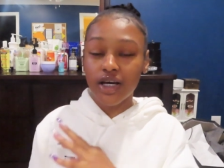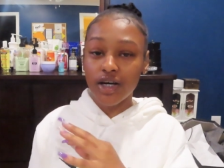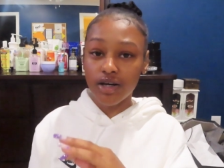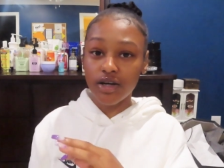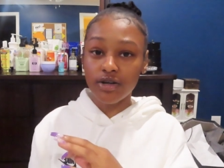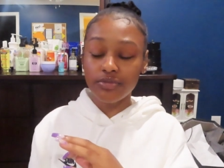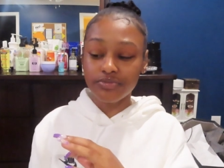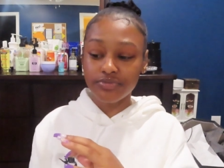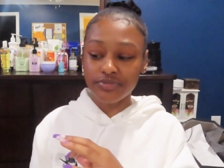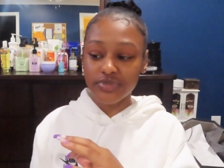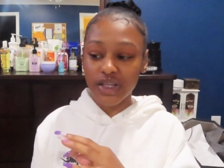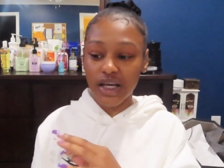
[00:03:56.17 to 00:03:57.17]
um,
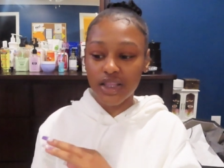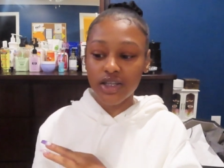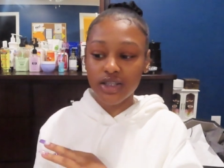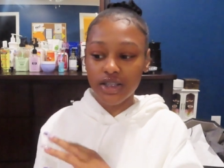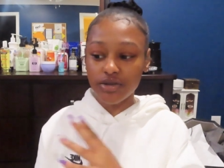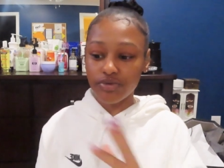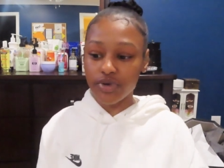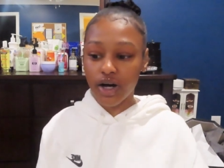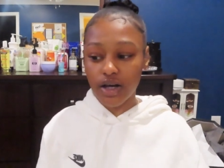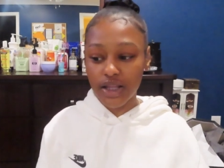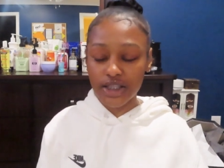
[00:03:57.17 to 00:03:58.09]
I literally walk.